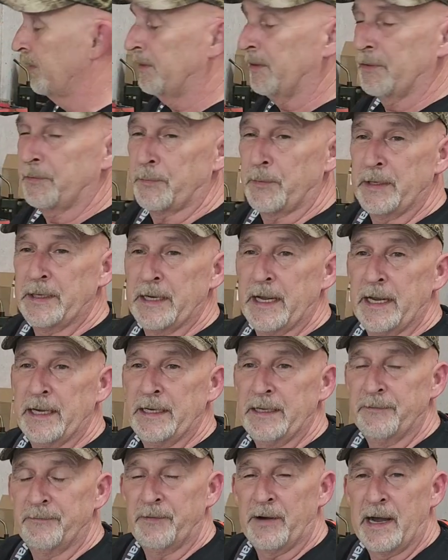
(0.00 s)
to the
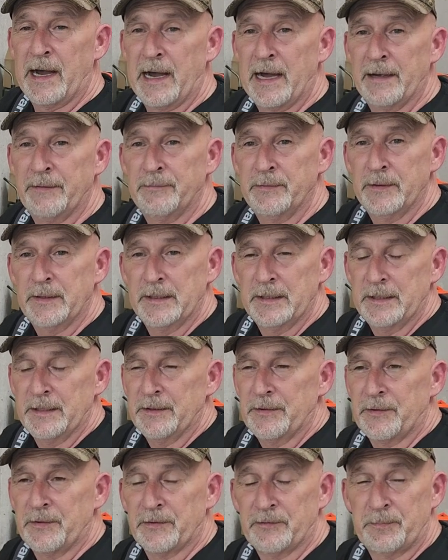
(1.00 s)
395,
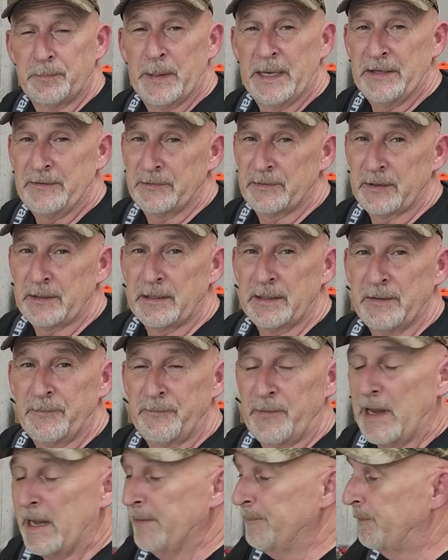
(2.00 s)
there's basically
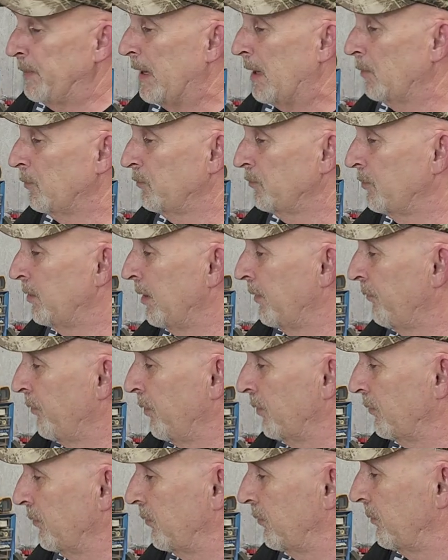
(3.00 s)
five pounds
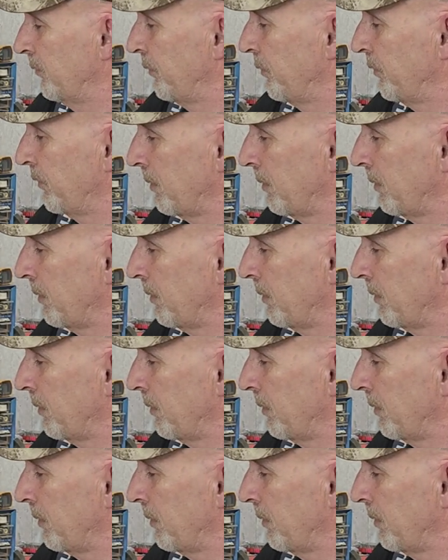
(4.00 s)
difference.